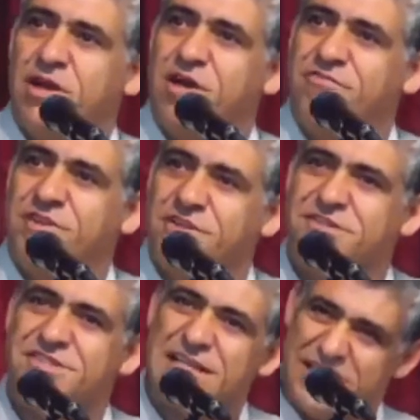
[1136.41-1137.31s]
then
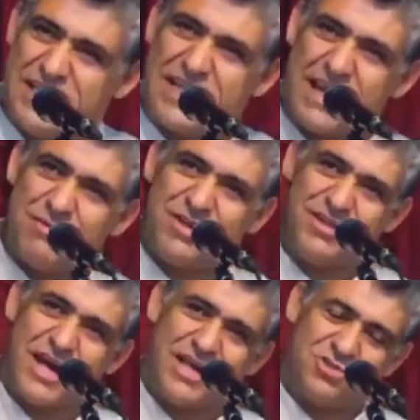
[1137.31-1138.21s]
suddenly coming the
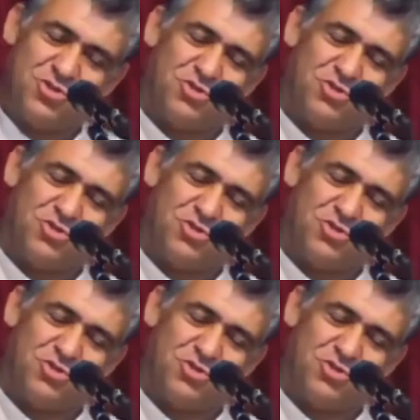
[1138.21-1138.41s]
answer